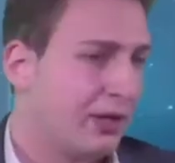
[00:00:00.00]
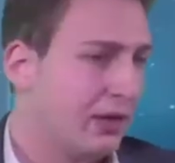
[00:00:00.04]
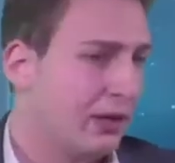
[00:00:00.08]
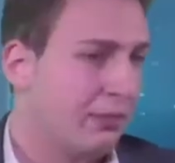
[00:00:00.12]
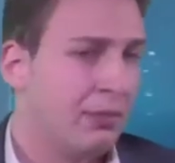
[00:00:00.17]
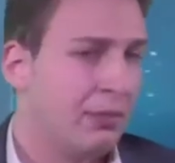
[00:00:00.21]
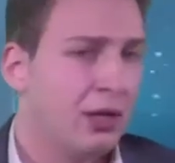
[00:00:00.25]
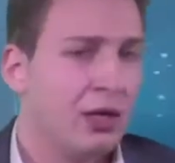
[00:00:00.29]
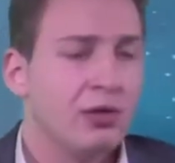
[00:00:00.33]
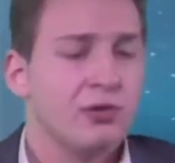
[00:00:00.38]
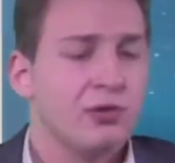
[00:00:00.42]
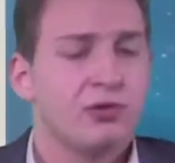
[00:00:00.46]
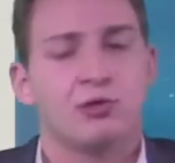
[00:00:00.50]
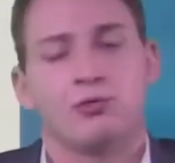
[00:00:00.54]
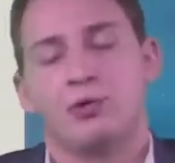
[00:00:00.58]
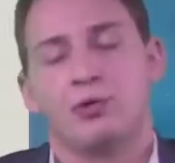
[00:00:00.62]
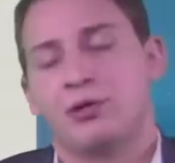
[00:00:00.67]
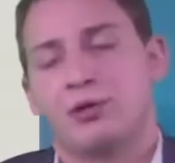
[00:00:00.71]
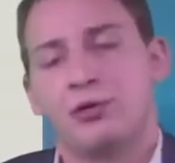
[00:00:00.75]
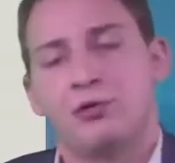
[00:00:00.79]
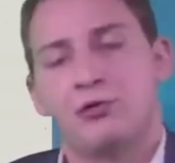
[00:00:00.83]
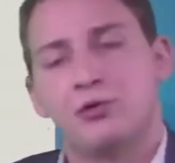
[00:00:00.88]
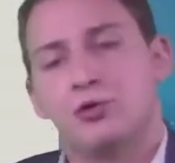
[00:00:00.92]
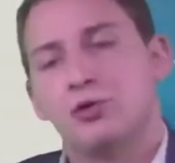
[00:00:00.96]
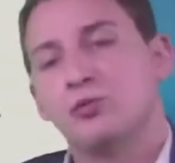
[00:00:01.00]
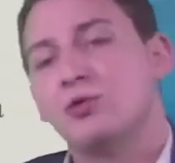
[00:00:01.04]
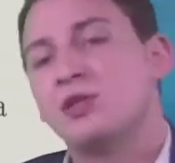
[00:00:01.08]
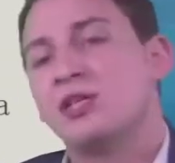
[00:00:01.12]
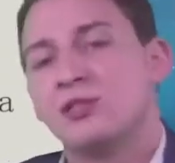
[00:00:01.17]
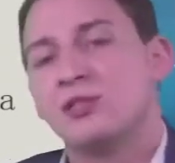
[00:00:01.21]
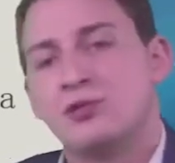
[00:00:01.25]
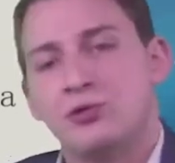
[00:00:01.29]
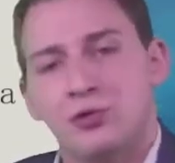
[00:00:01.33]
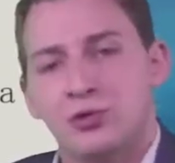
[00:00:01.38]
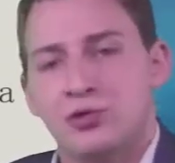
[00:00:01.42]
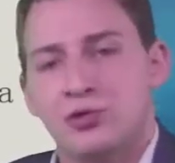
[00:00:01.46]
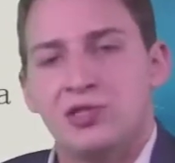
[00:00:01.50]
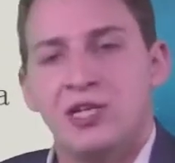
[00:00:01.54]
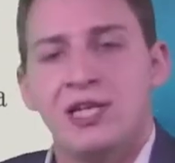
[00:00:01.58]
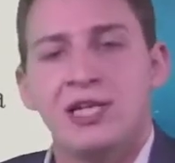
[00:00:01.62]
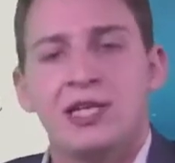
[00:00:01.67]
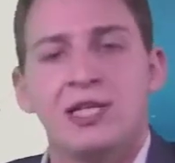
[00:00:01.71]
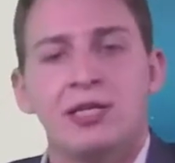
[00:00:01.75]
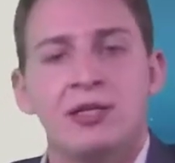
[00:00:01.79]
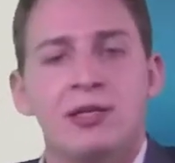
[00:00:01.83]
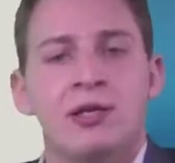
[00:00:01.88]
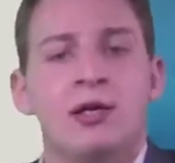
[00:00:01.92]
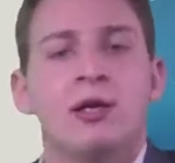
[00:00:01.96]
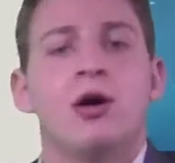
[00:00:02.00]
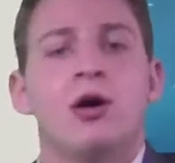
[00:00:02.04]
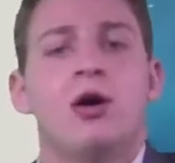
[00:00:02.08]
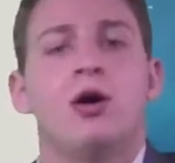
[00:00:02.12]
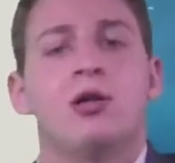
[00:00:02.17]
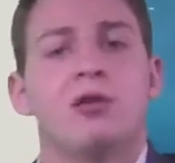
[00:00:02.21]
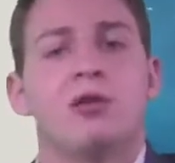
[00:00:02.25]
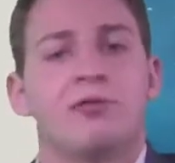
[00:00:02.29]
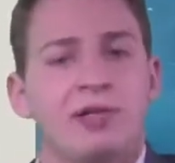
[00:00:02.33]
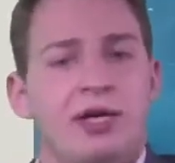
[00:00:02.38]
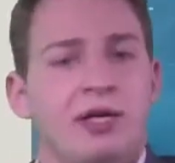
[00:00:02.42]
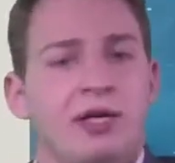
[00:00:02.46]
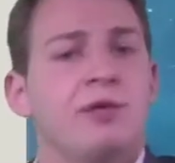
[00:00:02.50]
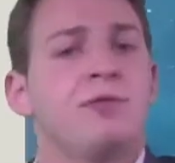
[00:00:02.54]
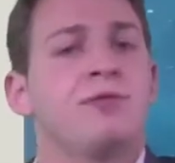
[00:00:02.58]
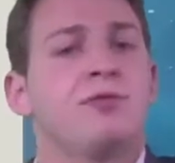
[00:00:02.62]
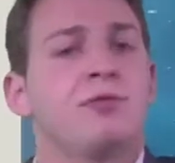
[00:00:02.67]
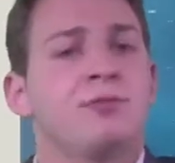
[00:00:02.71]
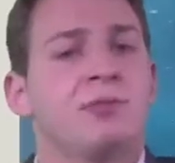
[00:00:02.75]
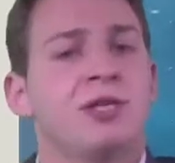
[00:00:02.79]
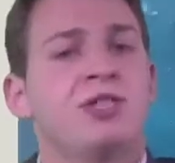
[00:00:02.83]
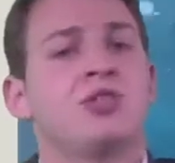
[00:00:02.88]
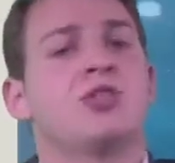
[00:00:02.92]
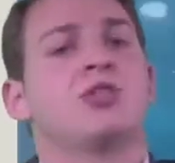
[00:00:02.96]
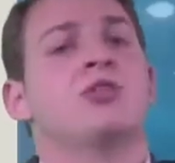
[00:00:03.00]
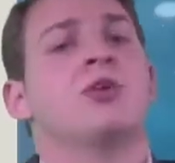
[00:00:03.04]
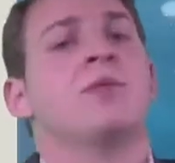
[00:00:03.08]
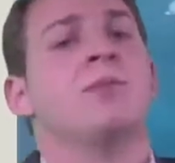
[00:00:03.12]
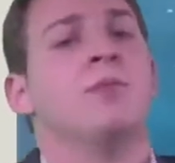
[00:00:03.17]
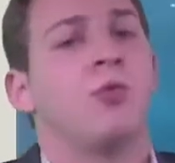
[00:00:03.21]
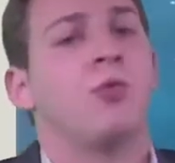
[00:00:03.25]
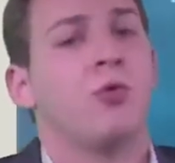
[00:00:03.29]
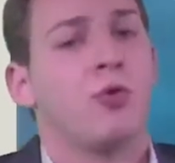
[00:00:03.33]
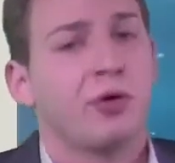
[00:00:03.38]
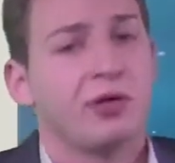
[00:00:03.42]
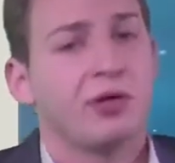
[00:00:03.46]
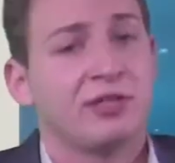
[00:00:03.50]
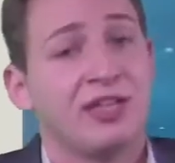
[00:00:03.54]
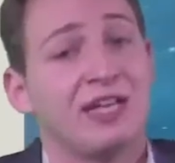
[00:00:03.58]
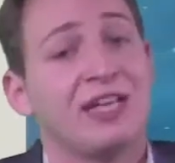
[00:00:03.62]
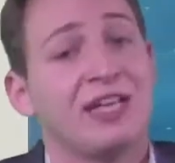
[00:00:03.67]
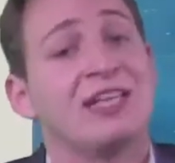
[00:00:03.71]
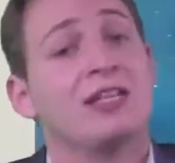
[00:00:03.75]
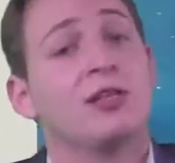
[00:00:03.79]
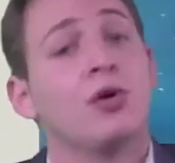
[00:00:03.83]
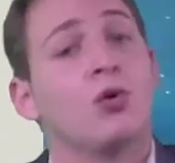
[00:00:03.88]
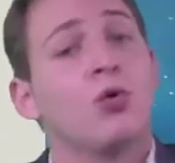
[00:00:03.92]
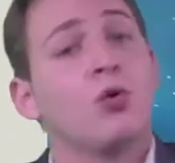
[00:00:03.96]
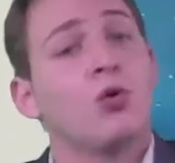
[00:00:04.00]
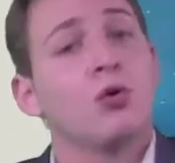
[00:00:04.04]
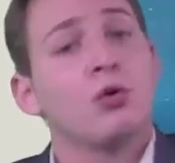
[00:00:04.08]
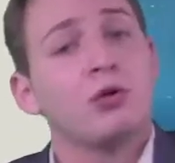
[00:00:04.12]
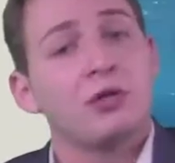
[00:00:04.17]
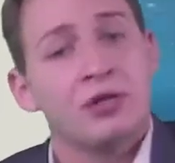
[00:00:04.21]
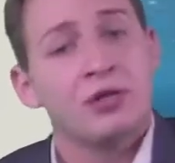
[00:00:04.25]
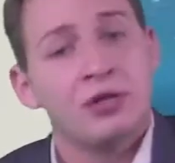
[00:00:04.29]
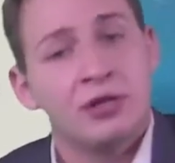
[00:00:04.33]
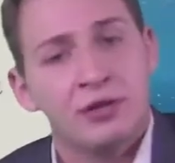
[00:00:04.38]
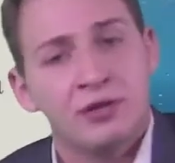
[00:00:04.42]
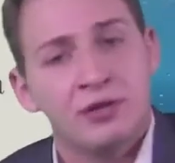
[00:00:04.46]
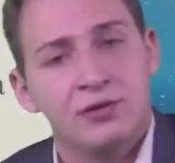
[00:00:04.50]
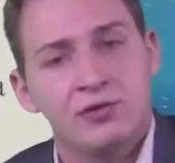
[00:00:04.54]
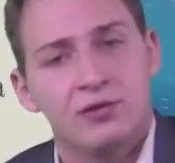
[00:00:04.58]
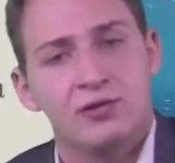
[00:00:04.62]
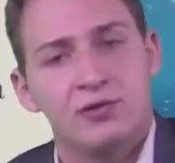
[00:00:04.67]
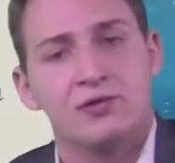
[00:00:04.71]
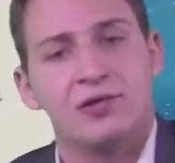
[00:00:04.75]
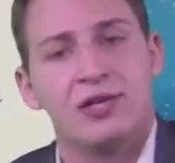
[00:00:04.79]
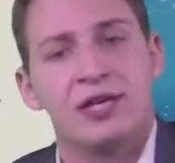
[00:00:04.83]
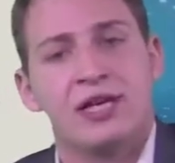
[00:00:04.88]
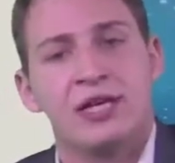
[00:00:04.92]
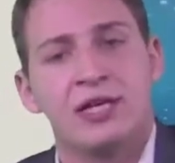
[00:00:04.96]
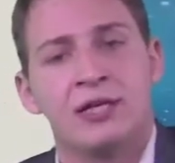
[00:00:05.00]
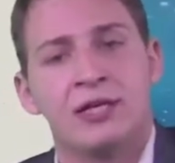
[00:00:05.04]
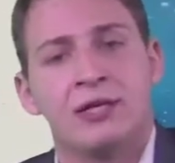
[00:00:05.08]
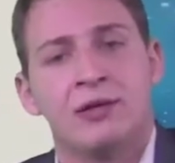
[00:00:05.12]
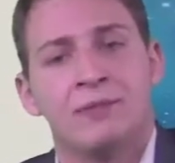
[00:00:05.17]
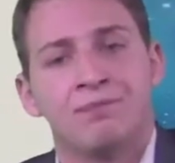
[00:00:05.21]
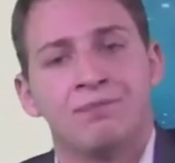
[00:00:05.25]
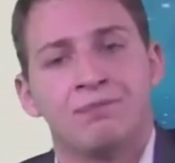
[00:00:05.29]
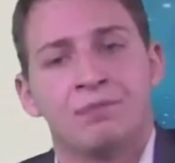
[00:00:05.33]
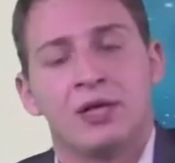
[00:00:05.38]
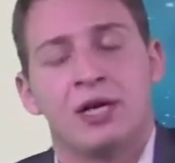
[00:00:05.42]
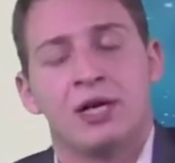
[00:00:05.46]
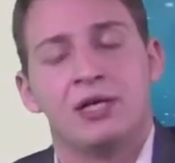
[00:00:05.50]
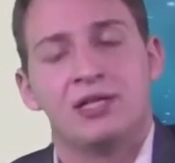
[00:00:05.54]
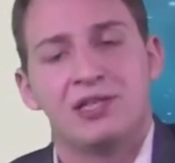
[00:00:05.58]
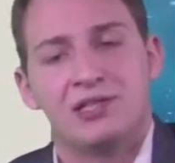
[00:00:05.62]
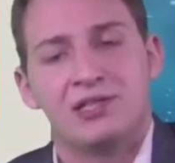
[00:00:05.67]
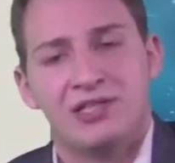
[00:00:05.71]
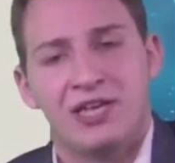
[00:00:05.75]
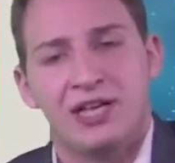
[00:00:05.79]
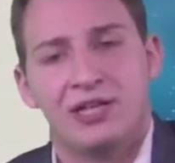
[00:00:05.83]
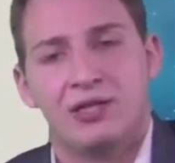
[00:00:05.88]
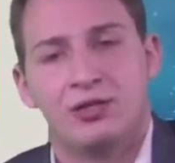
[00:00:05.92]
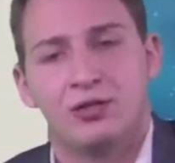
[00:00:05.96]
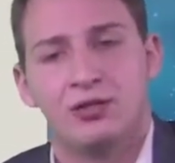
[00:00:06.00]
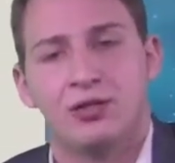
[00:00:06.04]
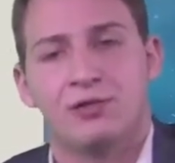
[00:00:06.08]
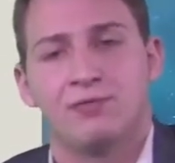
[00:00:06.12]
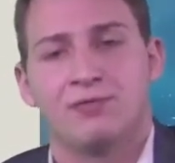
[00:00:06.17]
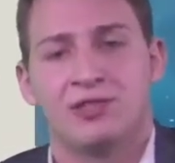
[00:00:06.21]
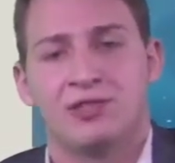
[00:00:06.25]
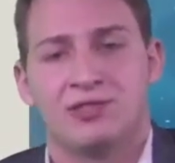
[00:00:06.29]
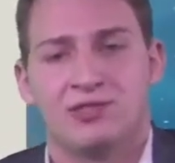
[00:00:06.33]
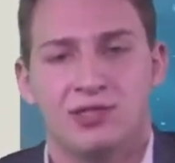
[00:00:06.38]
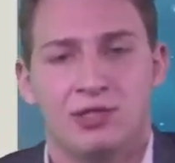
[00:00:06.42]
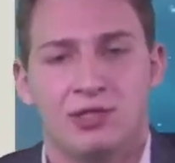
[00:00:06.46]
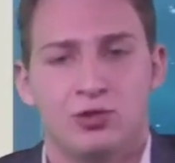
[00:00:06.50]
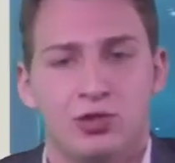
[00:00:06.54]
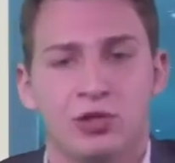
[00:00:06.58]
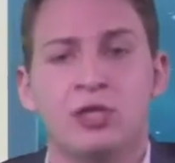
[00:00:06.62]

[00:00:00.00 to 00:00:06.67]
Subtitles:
So what they're doing is they're taking all of that information on board in order to take an executive decision.